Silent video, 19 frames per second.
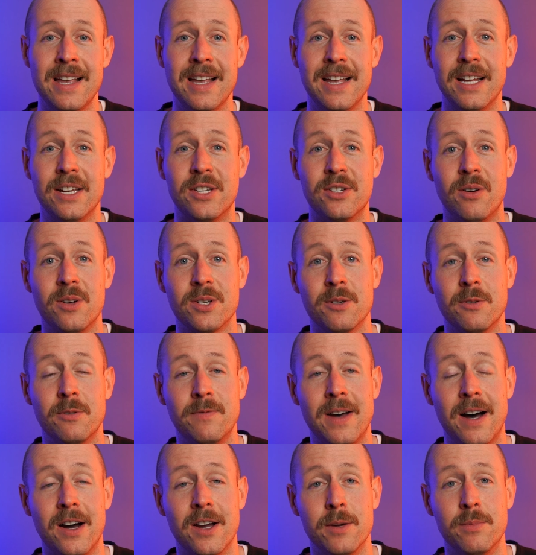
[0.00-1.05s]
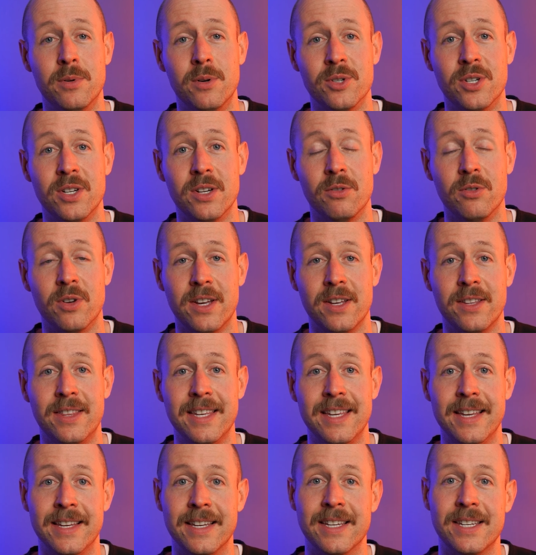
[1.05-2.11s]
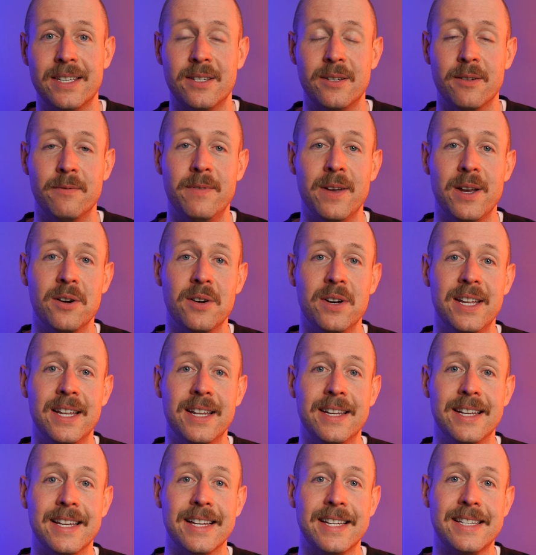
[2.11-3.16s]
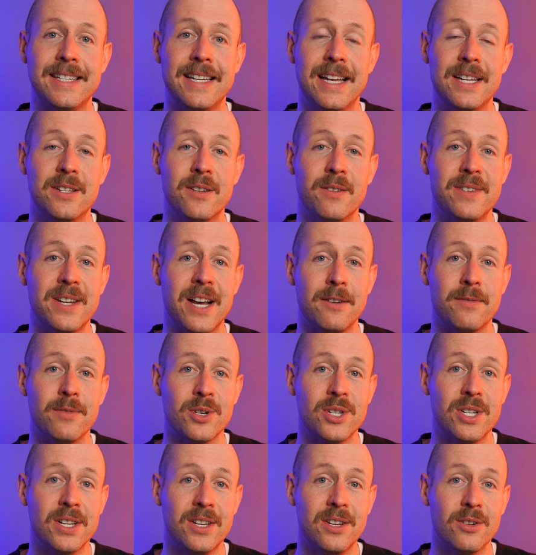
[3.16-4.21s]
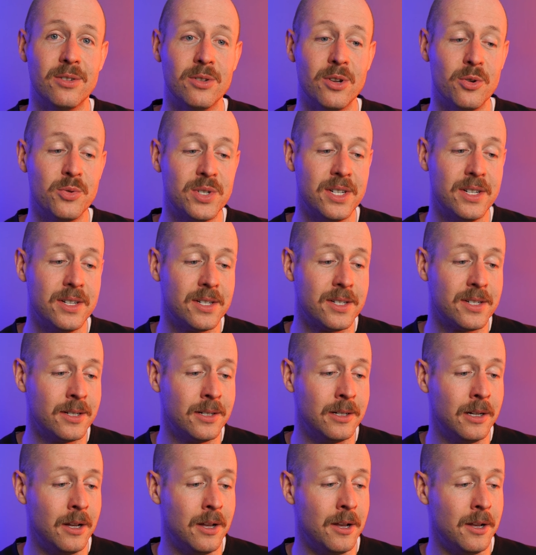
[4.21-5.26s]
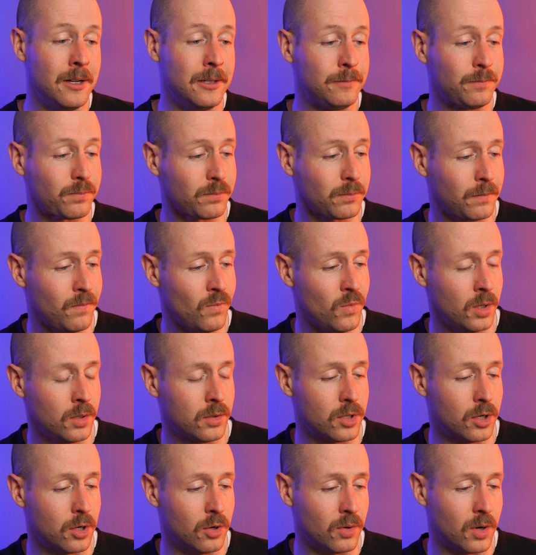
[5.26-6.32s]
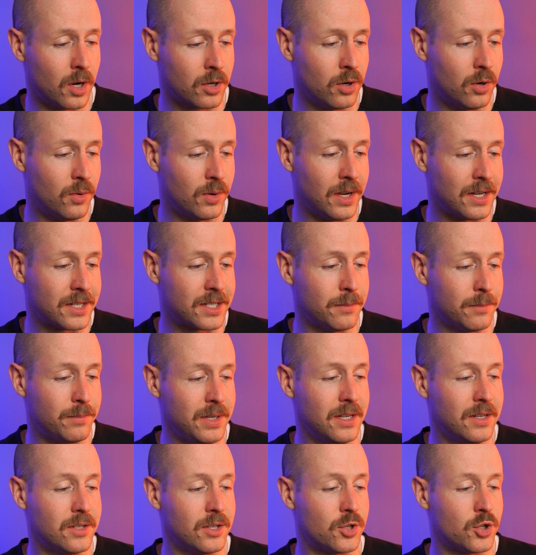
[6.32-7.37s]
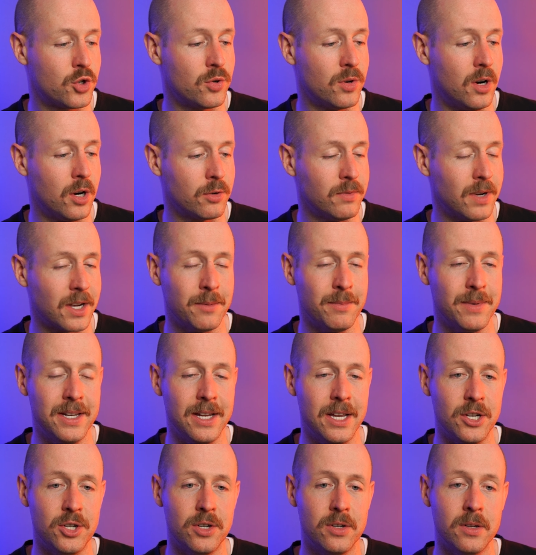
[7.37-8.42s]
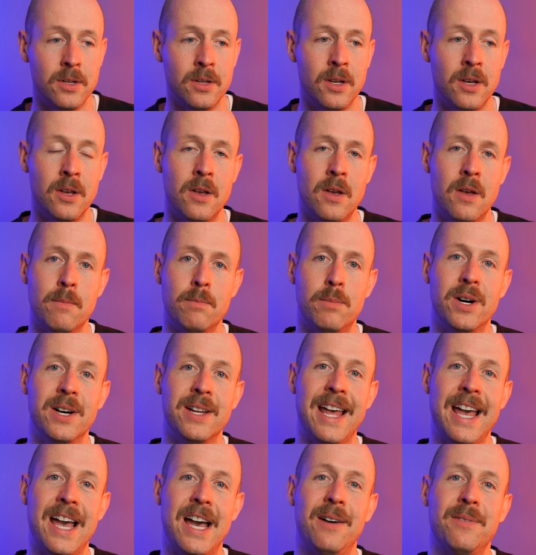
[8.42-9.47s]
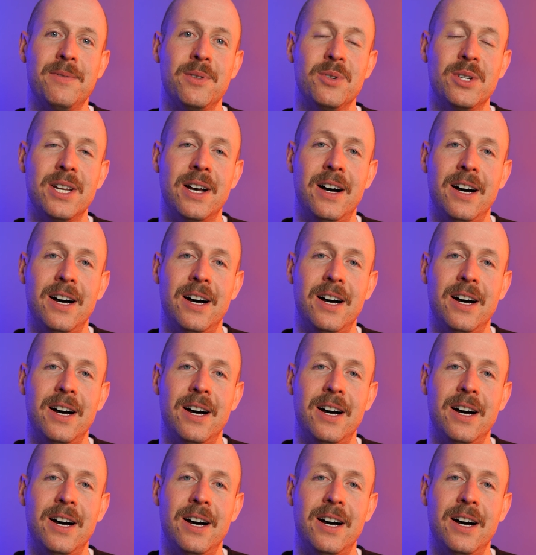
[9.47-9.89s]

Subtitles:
It's also valuable to look at the severity and the extent of diverticulosis. So a colonoscopy is a strong recommendation, but after